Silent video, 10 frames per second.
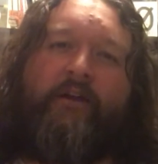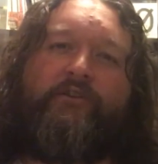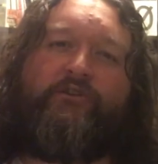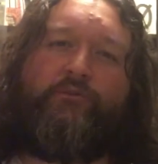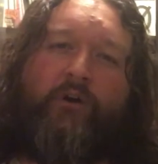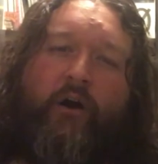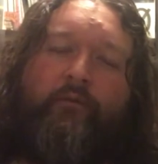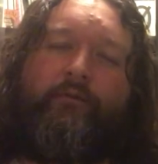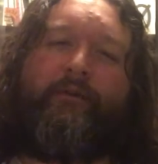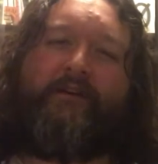some
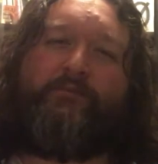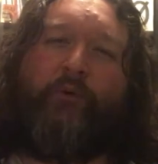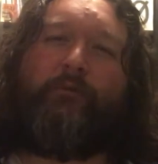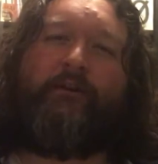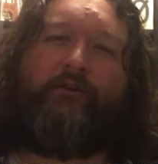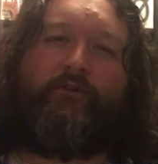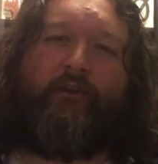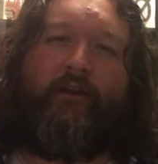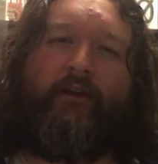conflicts bubbling under.